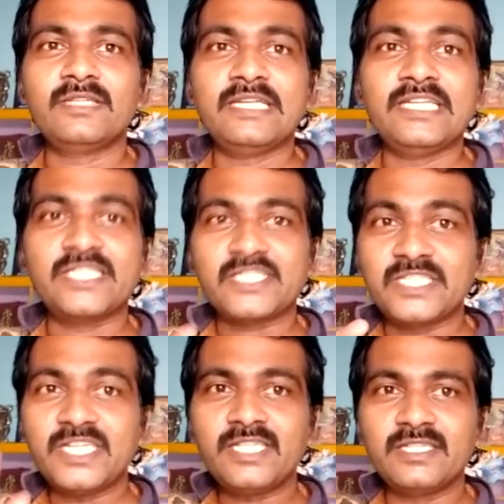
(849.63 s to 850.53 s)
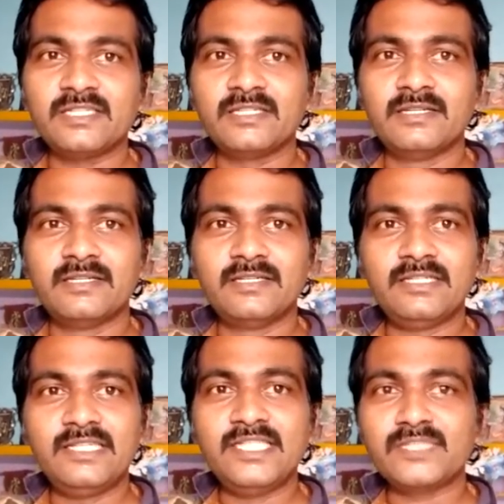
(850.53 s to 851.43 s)
His teeth
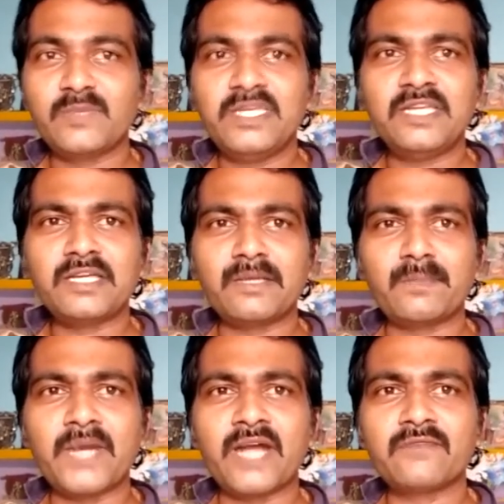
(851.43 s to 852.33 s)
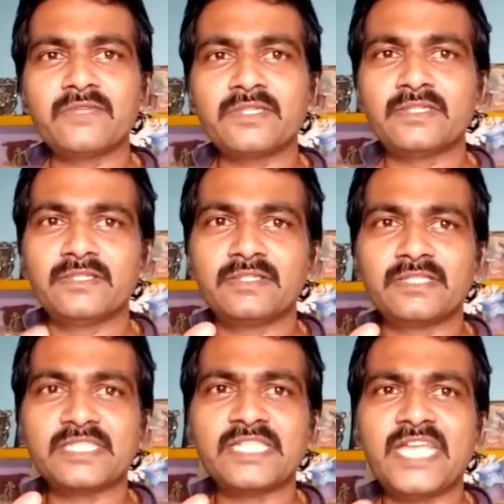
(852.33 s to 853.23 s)
is being compared with
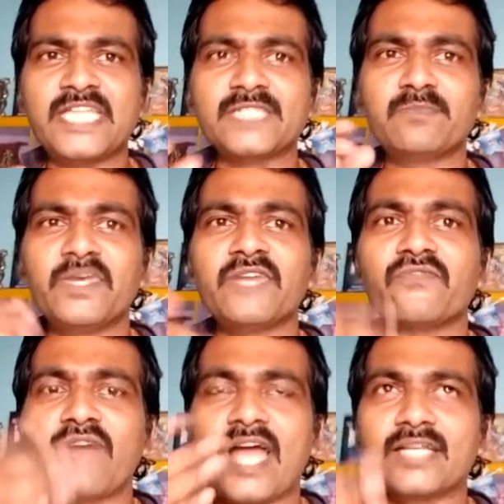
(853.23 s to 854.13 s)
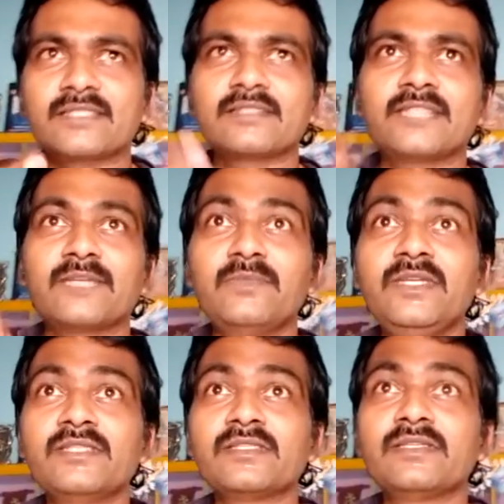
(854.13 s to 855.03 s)
snakes bear fangs. That
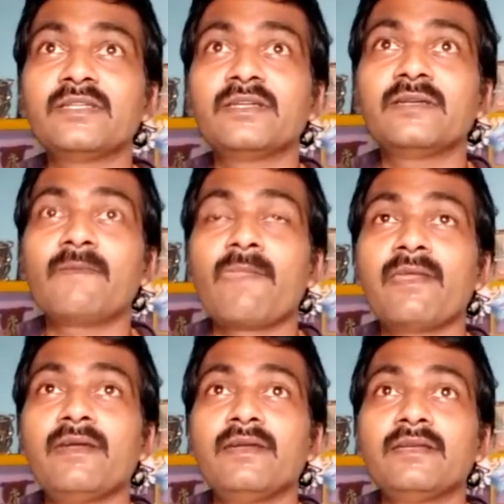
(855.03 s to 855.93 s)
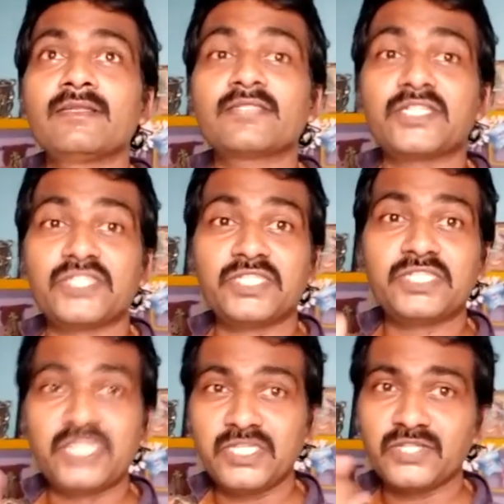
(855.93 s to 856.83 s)
means such a
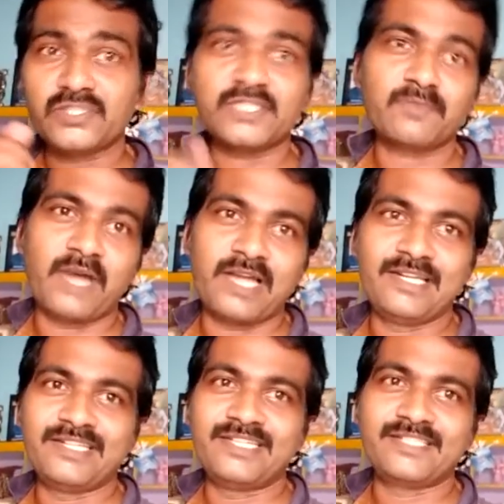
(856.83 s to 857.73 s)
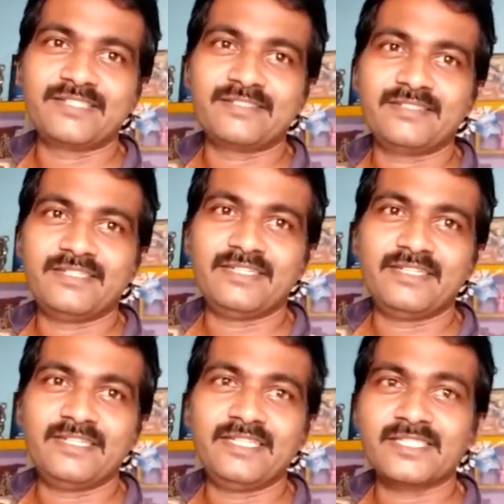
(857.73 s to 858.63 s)
dangerous smile it is.
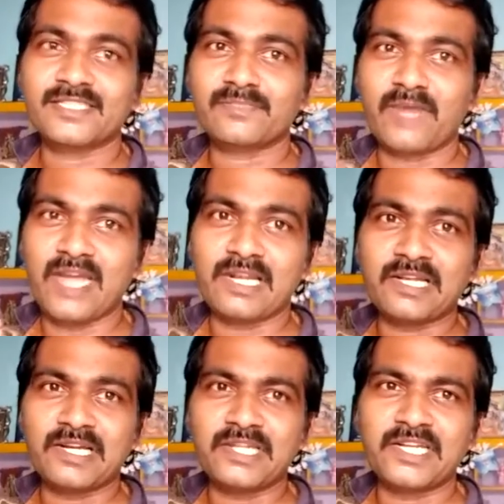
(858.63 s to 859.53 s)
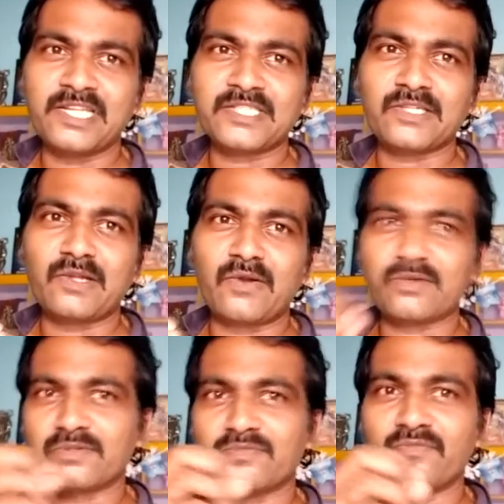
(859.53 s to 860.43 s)
His smile contains a
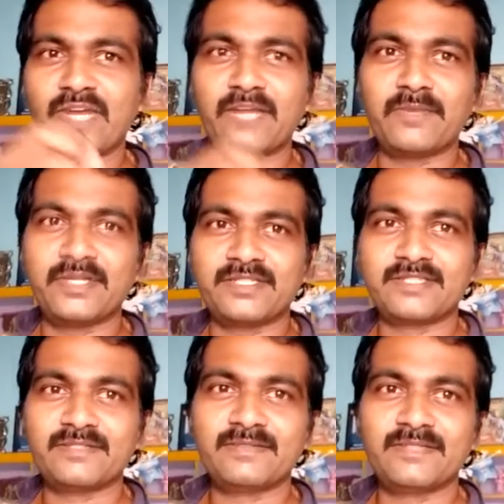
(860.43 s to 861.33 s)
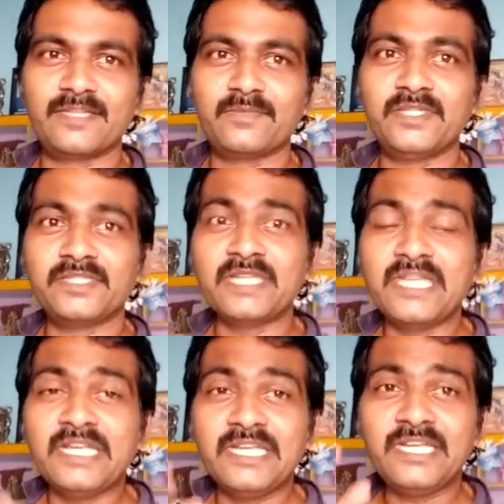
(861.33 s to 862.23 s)
lot of venomous. It means
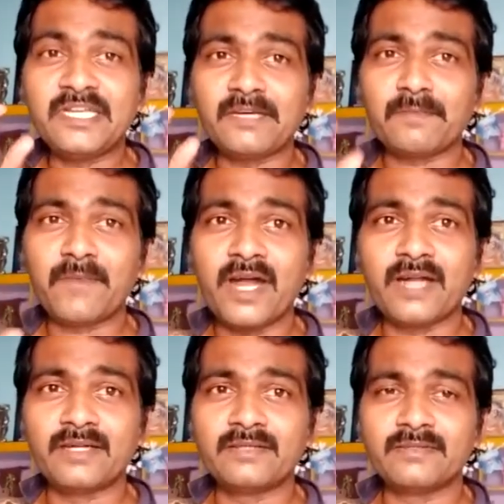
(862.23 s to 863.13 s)
he compared